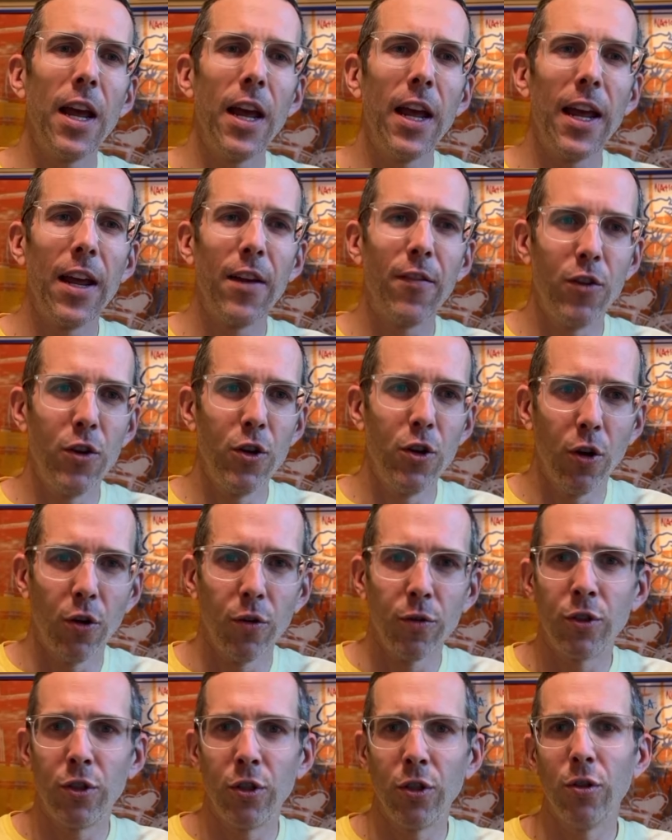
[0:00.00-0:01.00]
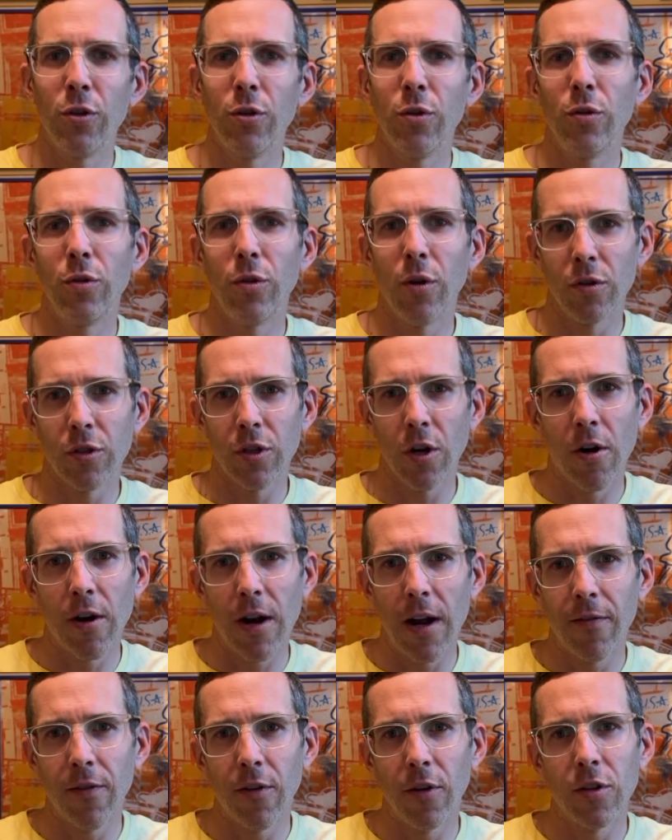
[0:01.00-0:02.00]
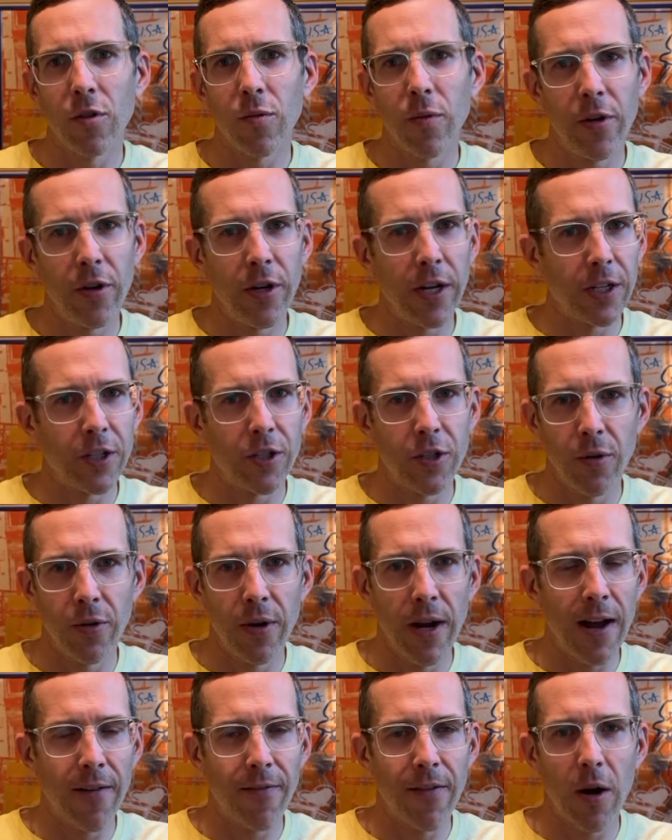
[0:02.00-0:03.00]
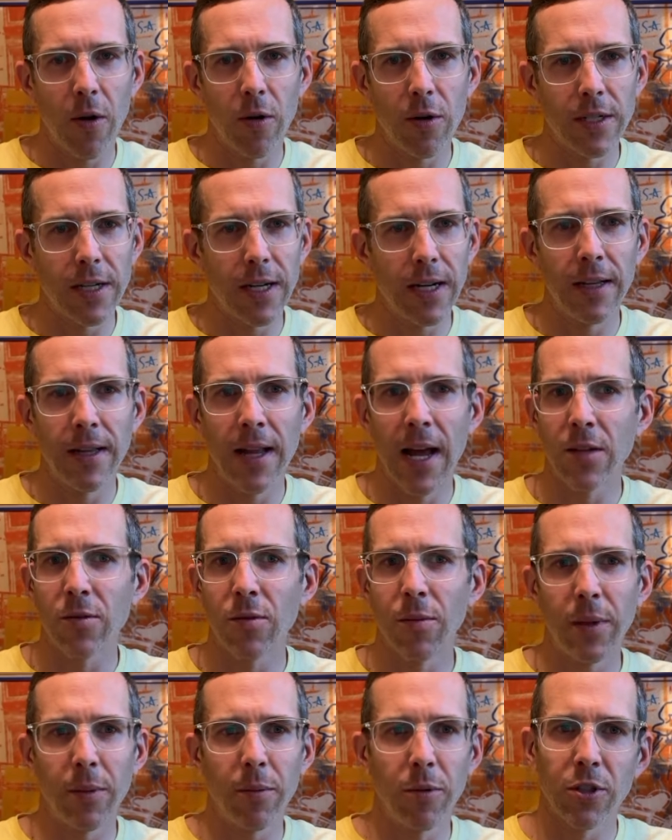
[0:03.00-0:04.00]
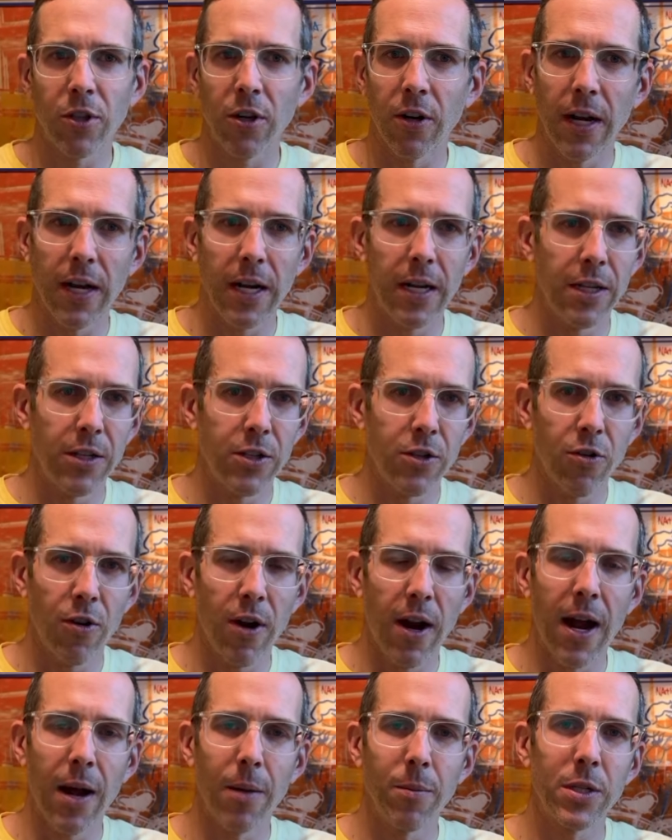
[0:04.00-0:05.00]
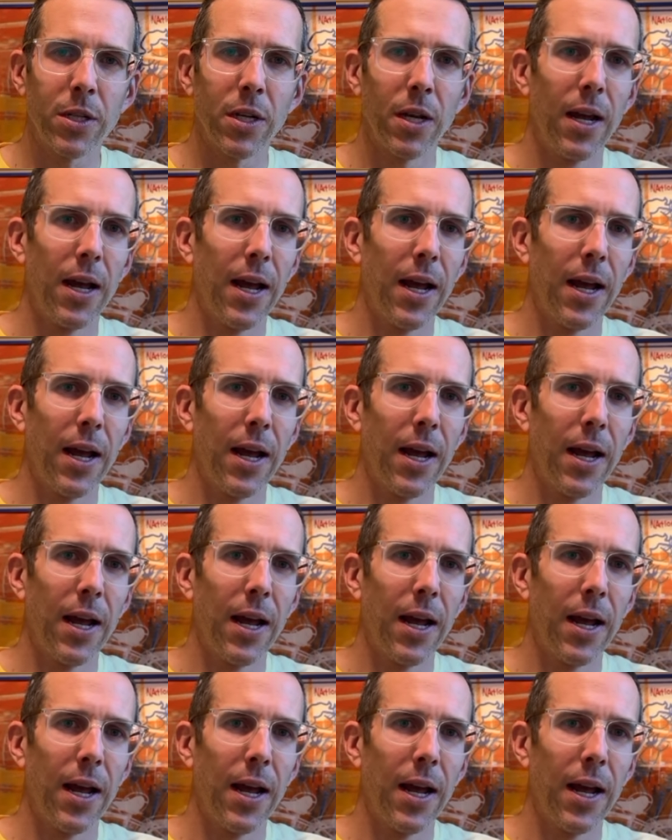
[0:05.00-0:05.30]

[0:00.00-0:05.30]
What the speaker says: If you don't do those hard efforts, when you get 2.5 hours in, that's when people start getting these cramps.